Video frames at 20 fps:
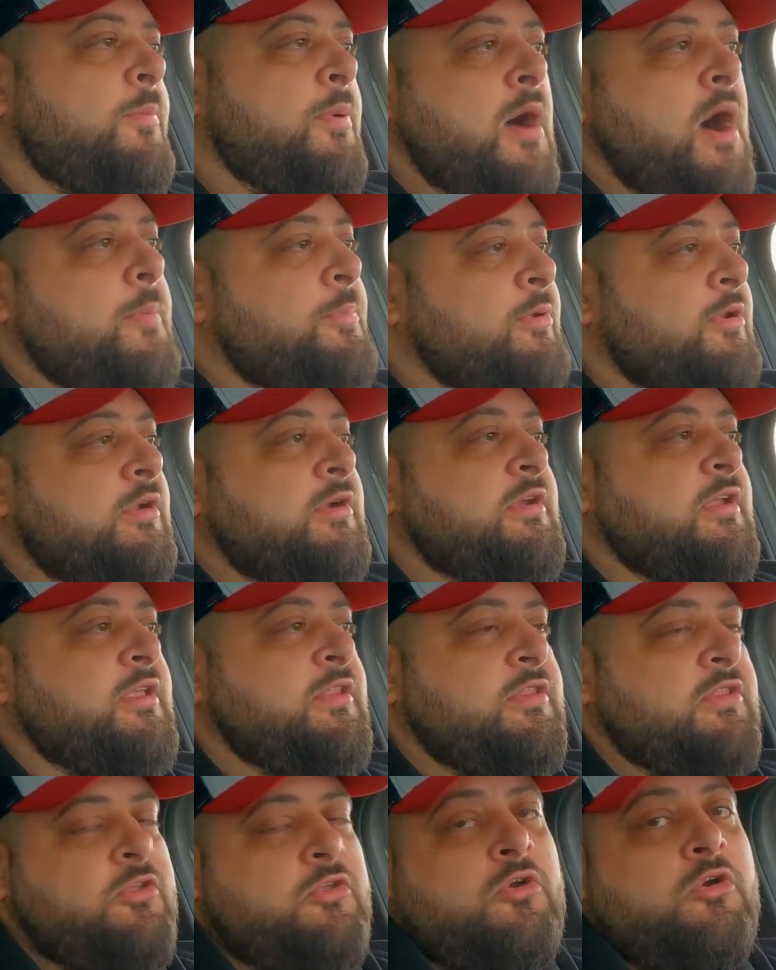popular
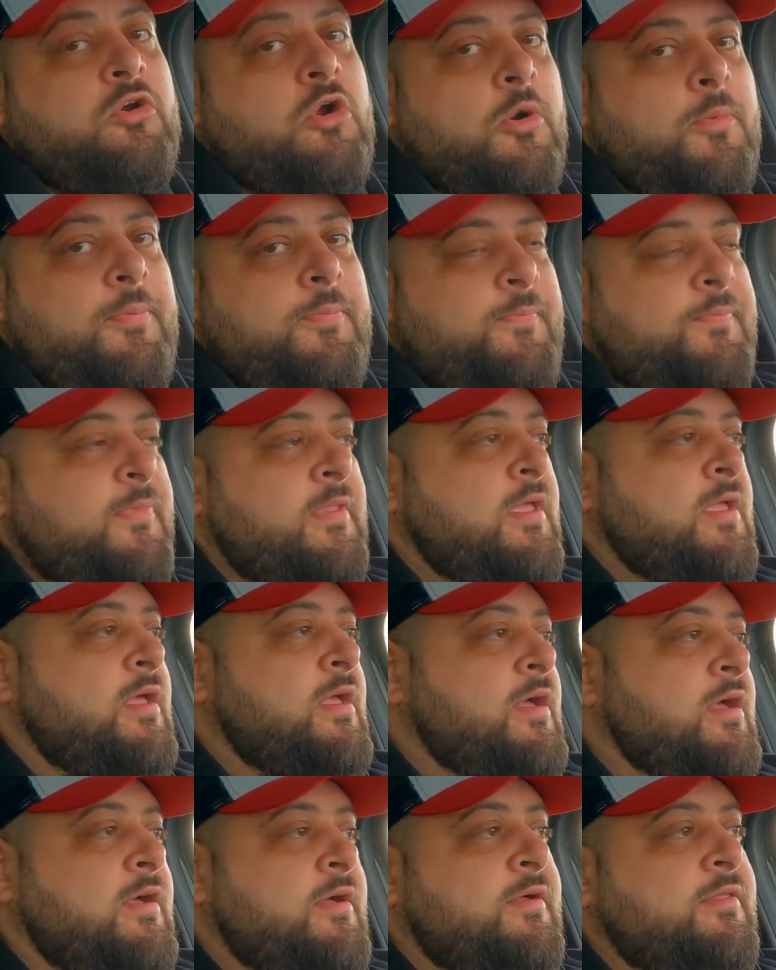in Europe.
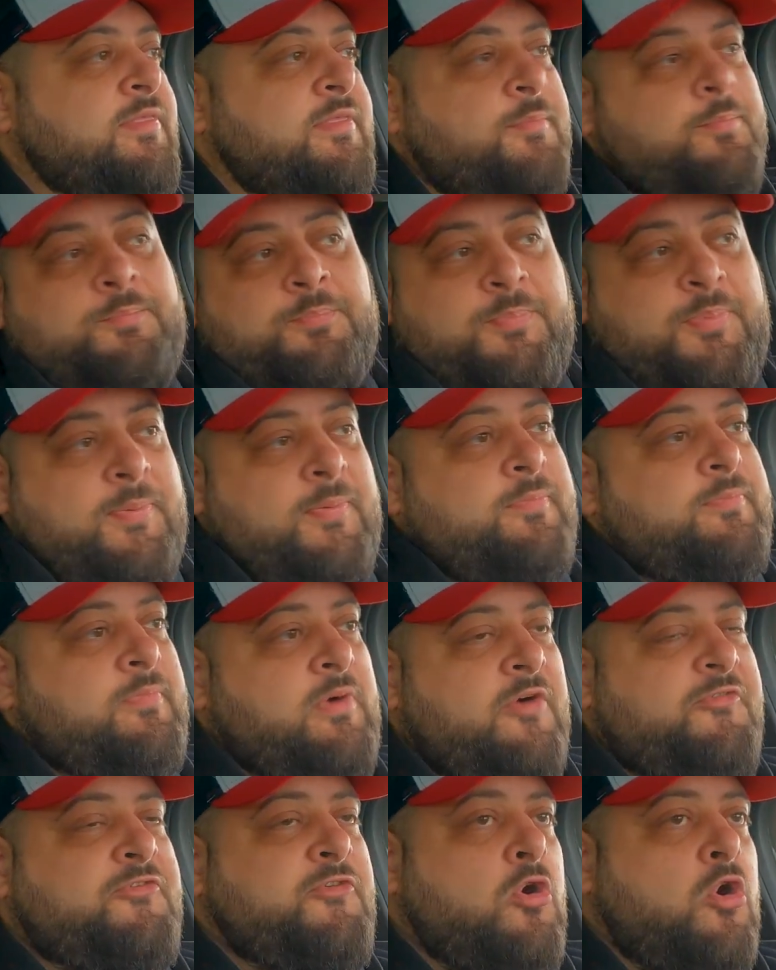
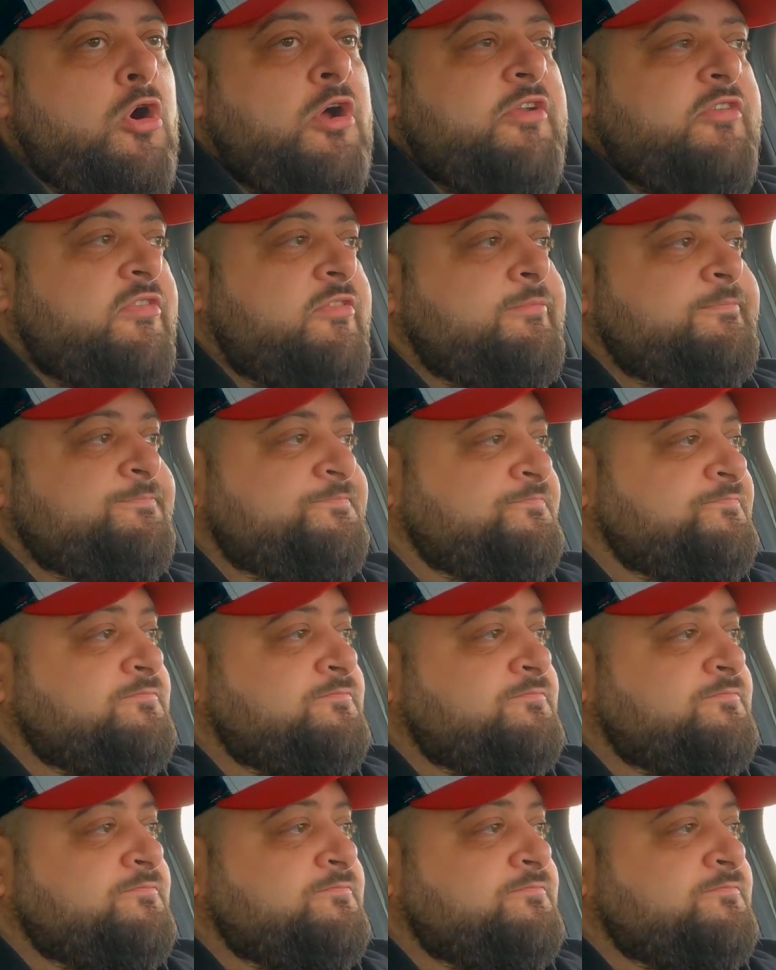Of course,